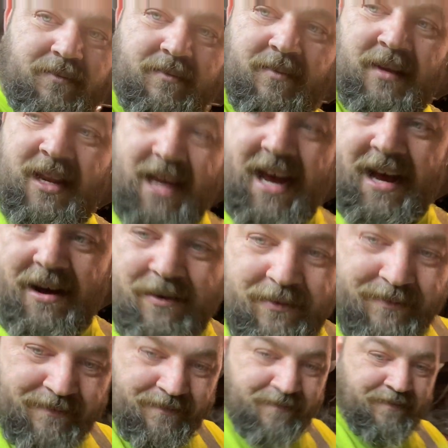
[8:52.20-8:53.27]
now,
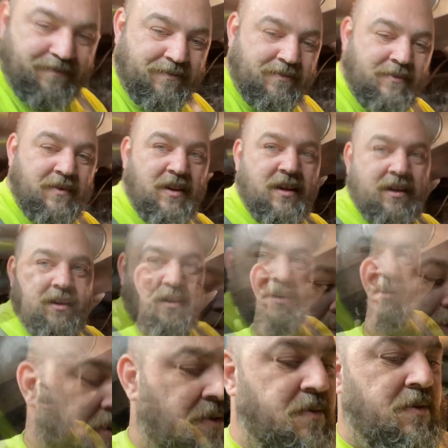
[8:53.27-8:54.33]

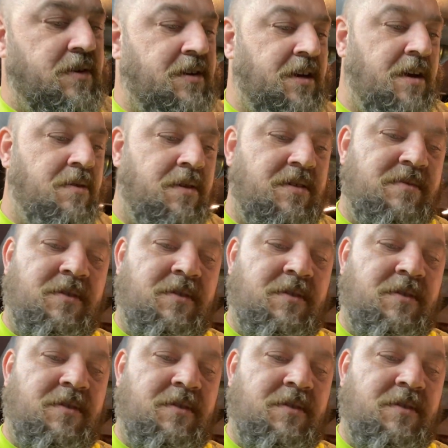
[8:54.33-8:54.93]
we're gonna go with some